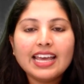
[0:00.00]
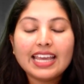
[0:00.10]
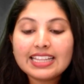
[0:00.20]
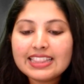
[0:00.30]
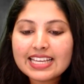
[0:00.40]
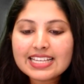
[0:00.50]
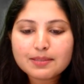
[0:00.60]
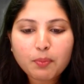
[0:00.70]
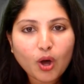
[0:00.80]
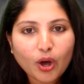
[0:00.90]
in this
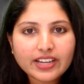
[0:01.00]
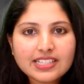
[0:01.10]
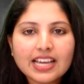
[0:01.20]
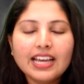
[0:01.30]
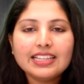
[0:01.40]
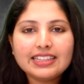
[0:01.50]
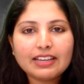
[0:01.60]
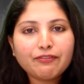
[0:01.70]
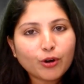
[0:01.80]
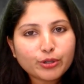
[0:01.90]
point
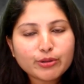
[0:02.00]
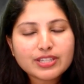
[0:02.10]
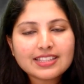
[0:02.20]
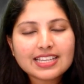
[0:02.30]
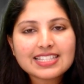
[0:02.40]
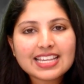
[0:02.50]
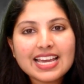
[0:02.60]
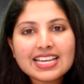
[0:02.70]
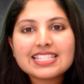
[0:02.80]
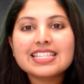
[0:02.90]
the photosynthesis
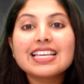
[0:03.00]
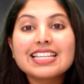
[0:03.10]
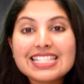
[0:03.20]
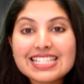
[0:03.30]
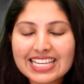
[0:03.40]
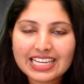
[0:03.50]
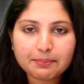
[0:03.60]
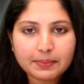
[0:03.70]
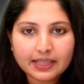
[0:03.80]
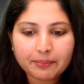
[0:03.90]
is
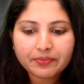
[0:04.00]
stable.